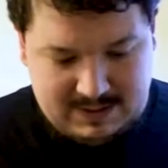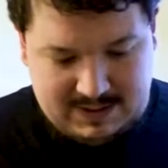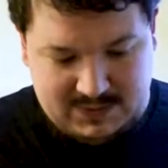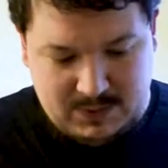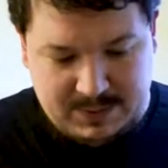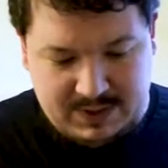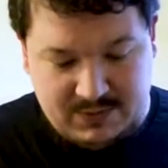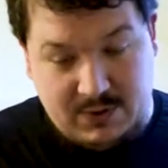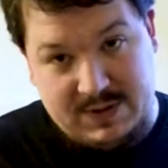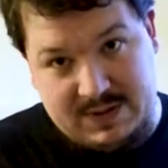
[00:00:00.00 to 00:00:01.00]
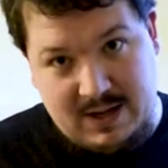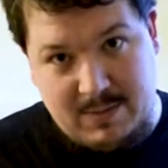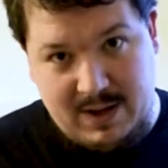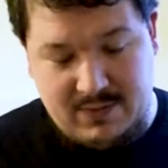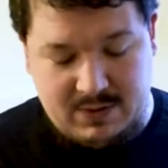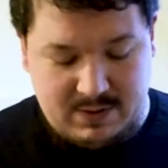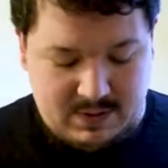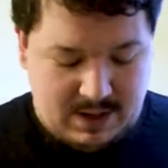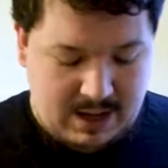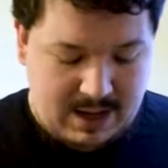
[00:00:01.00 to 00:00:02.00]
This will be the first time ever
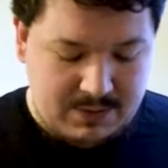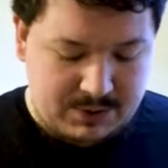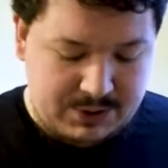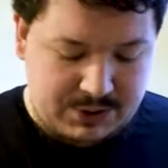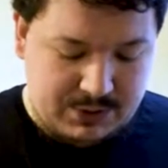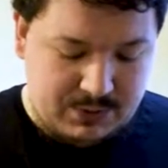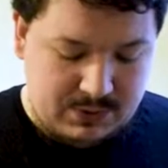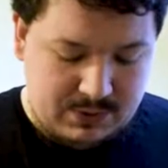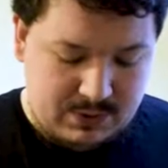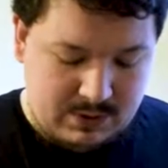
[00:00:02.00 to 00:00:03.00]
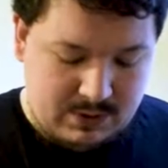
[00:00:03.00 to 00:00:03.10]
I will shoot